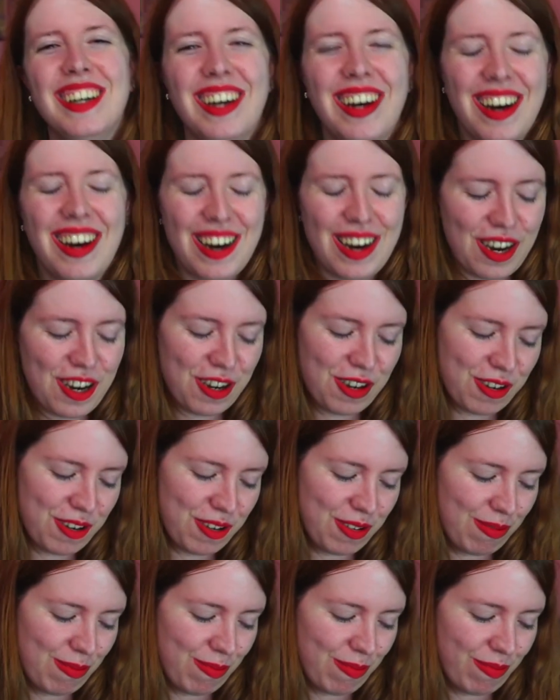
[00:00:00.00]

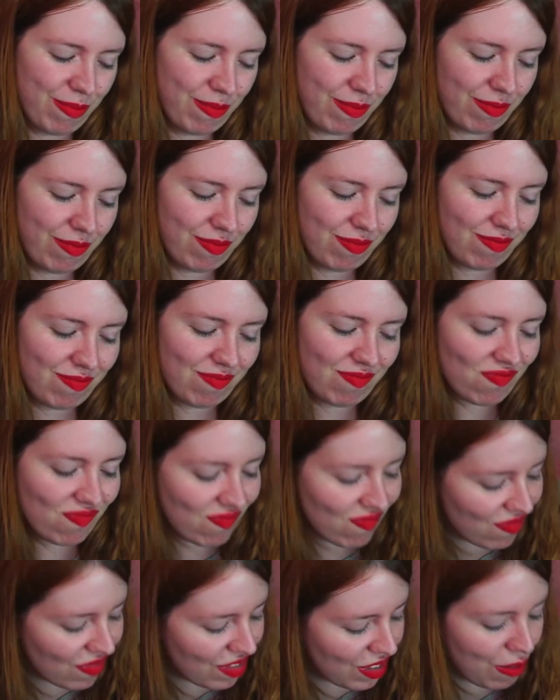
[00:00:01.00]
um
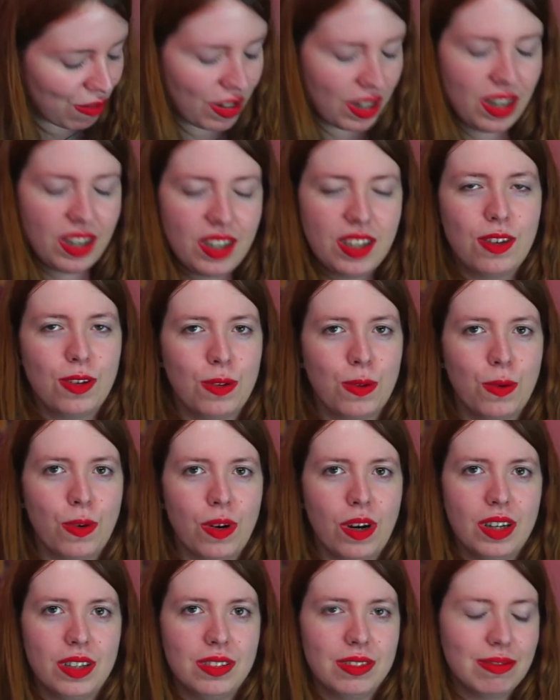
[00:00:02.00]
Really good
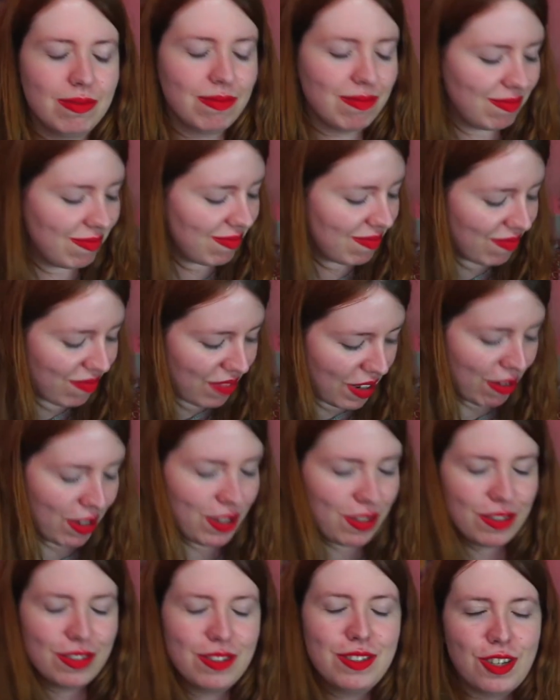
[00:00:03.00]
one, very
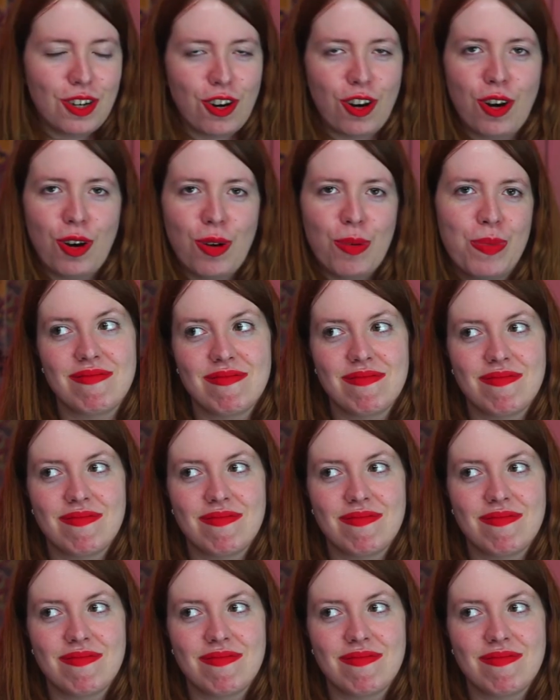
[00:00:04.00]
good job.